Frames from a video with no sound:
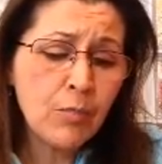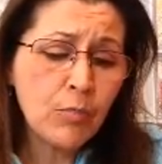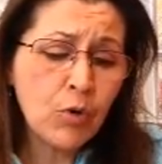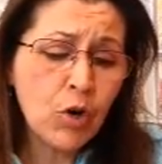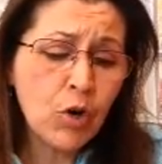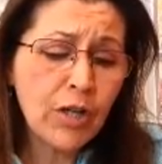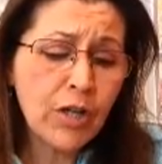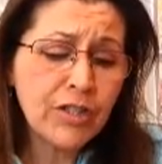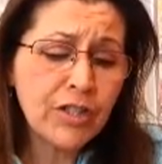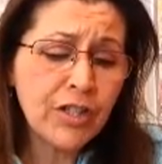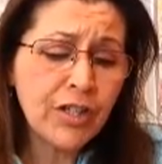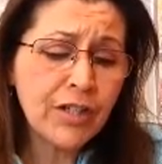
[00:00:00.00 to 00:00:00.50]

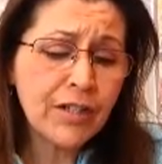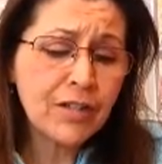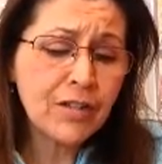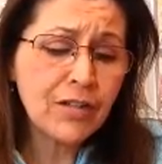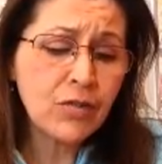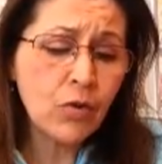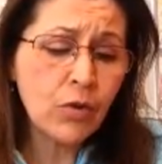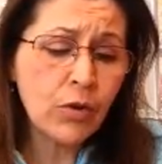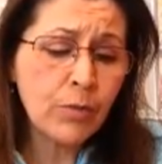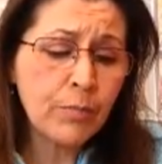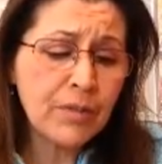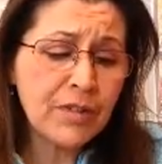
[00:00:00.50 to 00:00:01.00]

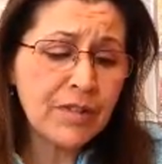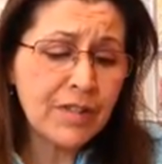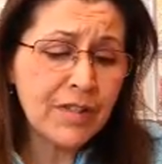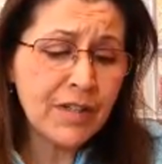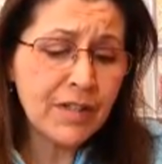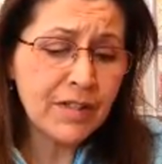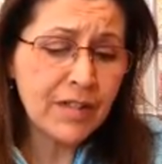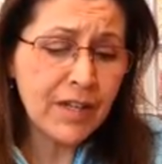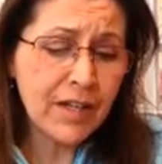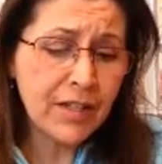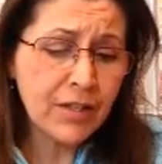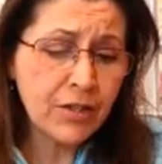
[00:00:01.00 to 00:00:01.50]
projects, or
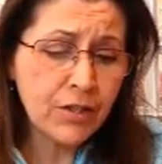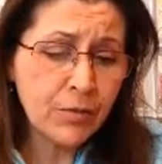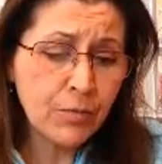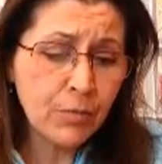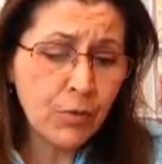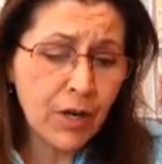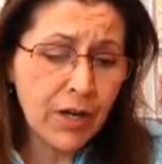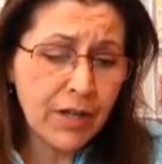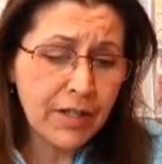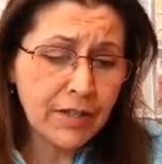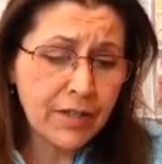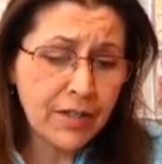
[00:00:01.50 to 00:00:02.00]
business
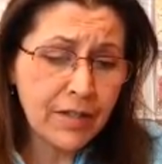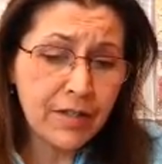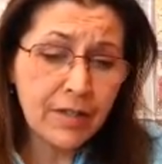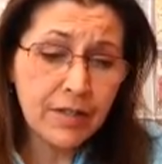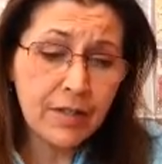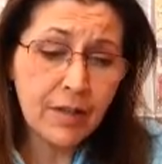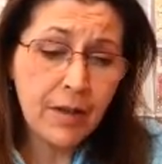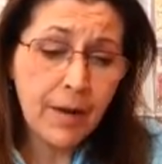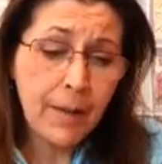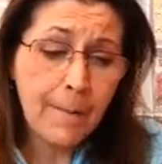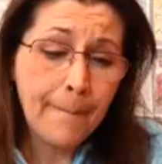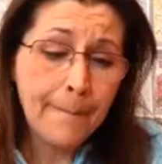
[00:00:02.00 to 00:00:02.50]

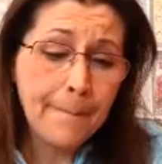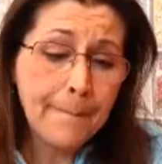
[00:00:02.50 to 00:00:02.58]
enterprises.